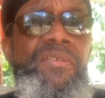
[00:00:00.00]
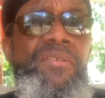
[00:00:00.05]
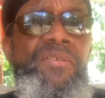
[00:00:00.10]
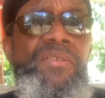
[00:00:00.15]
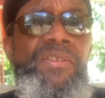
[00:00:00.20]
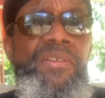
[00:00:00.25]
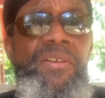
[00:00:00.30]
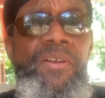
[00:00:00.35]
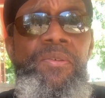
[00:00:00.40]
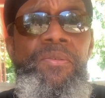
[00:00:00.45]

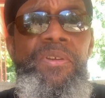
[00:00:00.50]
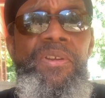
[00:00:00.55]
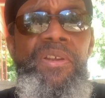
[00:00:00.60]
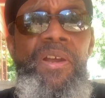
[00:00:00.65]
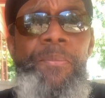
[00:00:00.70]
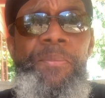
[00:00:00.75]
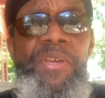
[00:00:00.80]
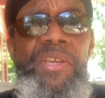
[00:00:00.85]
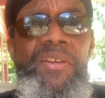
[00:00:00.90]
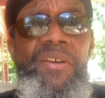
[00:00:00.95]
slowly. I
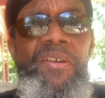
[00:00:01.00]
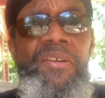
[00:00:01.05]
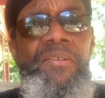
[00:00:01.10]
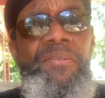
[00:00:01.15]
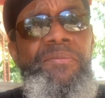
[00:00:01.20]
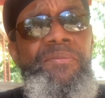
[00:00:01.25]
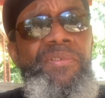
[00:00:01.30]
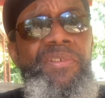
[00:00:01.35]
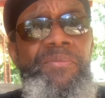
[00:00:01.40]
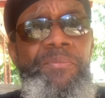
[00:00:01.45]

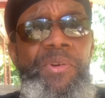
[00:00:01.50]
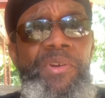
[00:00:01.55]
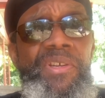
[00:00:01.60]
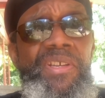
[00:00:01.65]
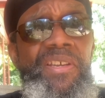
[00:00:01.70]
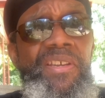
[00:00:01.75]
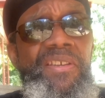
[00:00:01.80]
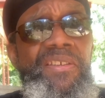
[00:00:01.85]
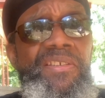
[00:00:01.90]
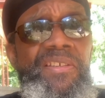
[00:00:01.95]
mean, pretty
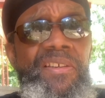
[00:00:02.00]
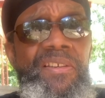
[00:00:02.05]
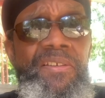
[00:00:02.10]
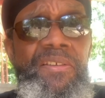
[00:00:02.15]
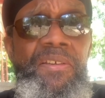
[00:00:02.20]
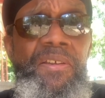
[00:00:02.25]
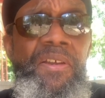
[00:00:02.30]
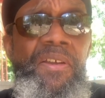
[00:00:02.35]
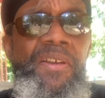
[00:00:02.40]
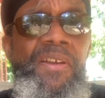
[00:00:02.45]
easily,
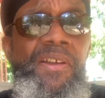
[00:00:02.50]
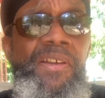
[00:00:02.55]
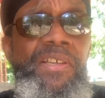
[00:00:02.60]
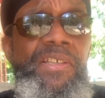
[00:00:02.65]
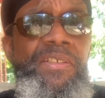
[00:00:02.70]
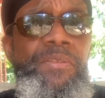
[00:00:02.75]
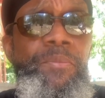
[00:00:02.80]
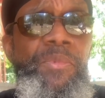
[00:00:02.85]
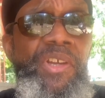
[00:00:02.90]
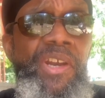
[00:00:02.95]

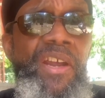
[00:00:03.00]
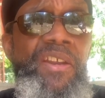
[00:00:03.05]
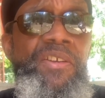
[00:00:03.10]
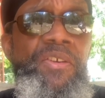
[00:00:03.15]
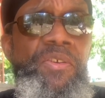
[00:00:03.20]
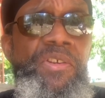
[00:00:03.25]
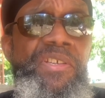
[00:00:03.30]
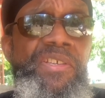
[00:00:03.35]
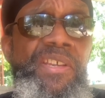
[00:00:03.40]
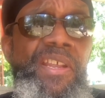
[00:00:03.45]
but I
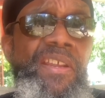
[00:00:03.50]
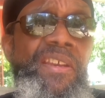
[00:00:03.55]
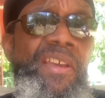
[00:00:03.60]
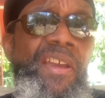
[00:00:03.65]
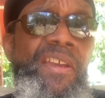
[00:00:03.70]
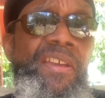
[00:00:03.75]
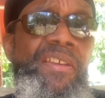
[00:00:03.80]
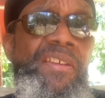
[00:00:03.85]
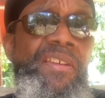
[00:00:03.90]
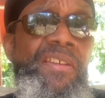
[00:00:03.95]
noticed that
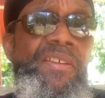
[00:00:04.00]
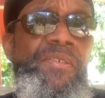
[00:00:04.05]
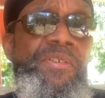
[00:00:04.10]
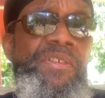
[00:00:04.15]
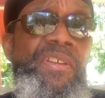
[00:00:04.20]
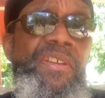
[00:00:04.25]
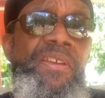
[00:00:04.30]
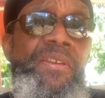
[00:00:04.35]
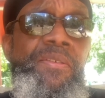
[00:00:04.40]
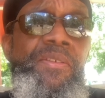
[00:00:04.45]
hey, it was
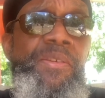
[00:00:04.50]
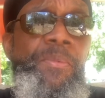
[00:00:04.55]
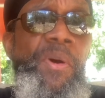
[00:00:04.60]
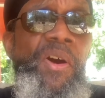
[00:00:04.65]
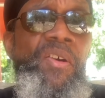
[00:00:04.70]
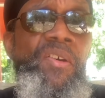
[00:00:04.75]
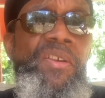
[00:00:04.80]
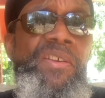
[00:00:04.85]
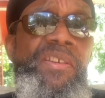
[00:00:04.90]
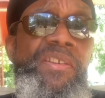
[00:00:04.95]
getting
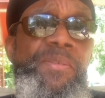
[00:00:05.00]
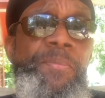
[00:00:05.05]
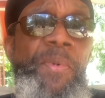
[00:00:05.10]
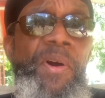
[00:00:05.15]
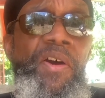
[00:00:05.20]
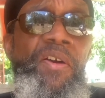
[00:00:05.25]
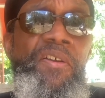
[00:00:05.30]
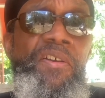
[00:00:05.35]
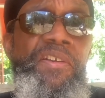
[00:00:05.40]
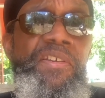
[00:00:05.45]
smaller and
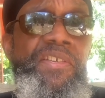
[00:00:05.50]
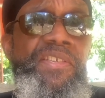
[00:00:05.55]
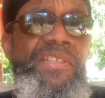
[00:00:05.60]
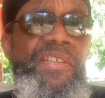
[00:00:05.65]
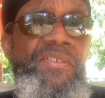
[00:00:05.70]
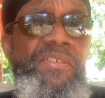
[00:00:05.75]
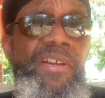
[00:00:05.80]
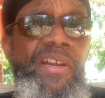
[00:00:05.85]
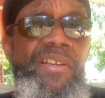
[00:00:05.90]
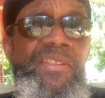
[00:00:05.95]
smaller, and
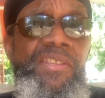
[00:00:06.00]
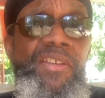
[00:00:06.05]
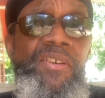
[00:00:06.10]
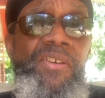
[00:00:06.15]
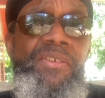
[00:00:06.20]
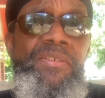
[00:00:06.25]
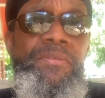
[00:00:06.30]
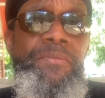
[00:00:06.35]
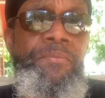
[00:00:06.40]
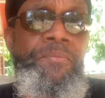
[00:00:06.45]
so I
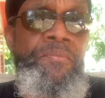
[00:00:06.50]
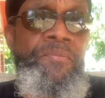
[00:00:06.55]
thought